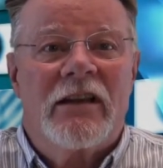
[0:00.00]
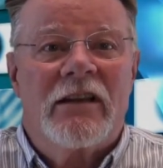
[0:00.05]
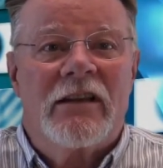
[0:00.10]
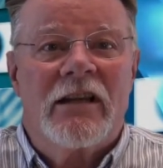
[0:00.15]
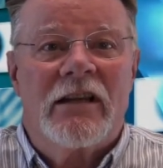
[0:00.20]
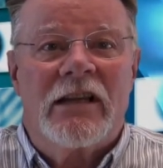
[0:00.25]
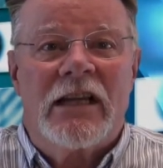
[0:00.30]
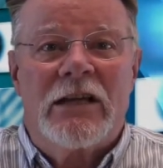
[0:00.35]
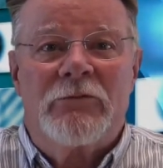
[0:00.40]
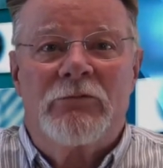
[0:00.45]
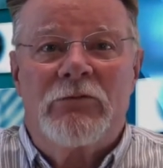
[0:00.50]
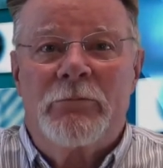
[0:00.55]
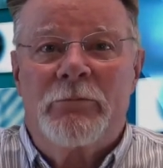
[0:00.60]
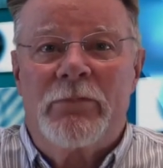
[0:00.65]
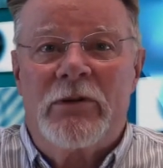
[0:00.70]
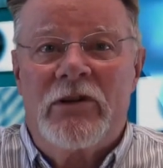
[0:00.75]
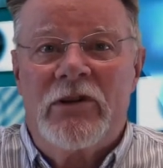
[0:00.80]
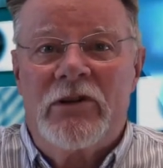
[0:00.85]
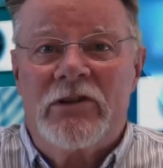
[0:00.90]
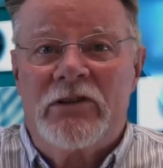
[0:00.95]
that they will
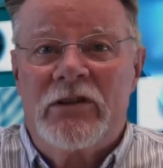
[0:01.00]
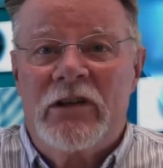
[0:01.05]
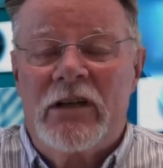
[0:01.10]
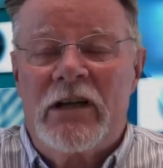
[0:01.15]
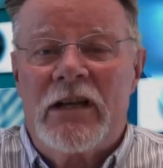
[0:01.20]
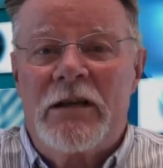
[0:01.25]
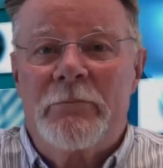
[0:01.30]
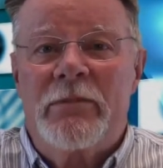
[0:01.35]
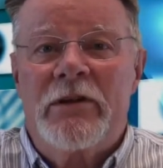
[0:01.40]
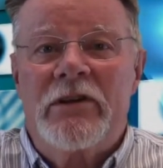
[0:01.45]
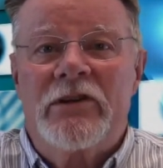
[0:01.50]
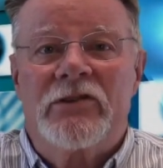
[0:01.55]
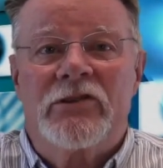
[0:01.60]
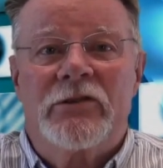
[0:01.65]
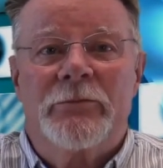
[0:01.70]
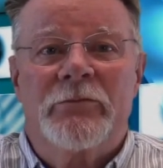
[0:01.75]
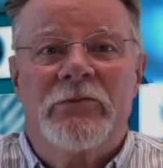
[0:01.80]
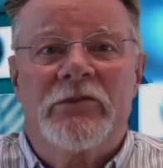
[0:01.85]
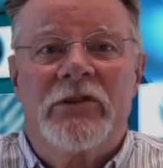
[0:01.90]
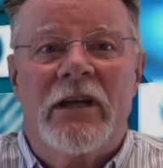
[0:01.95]
personally be
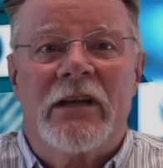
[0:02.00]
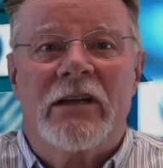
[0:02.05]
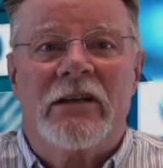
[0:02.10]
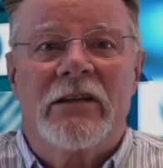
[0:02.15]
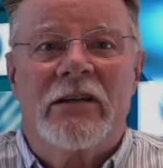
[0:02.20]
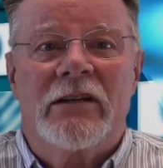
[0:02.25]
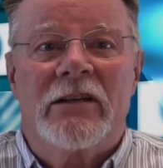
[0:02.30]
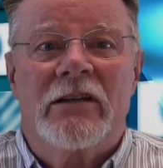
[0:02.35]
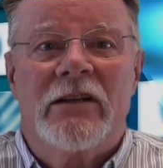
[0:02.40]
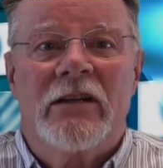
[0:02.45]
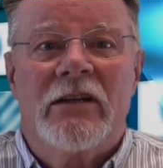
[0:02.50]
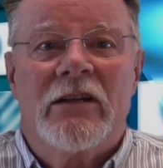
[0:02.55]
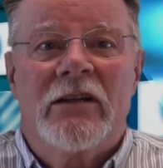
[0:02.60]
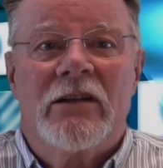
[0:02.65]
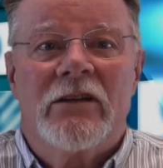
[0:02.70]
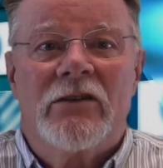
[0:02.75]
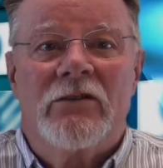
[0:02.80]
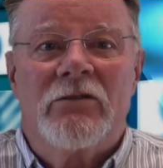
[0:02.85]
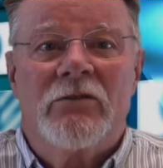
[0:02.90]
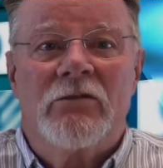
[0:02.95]
subjected
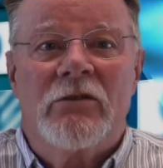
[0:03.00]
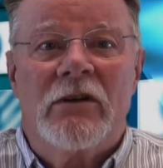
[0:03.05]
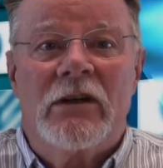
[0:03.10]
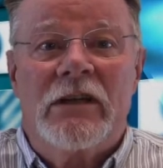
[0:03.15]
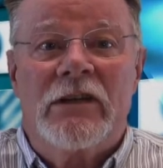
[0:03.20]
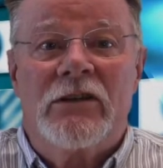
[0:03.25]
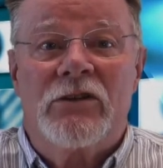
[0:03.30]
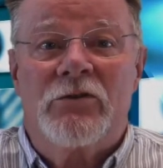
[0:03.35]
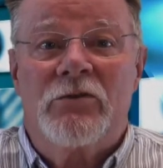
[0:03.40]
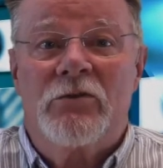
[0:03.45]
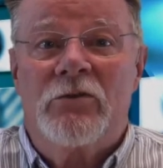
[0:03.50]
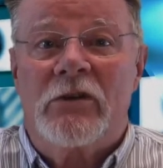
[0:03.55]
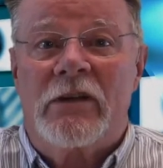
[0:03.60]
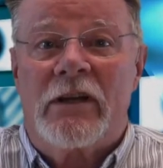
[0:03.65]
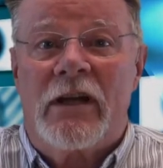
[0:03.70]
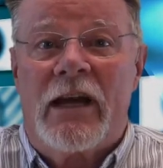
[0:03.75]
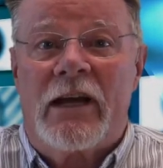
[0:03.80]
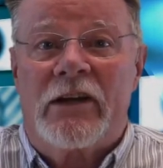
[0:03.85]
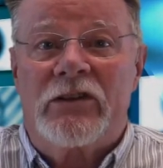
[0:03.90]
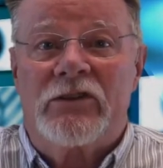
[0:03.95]
to a tort
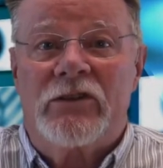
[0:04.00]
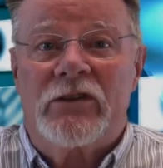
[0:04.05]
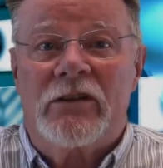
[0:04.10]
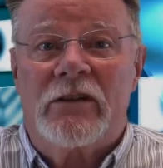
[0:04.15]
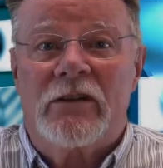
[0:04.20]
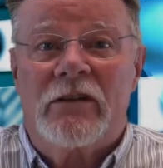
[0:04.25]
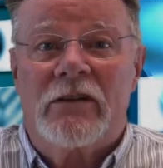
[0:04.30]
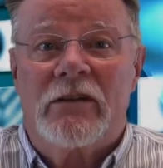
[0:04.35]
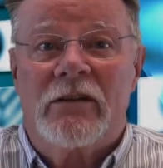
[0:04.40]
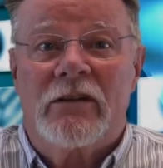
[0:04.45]
action,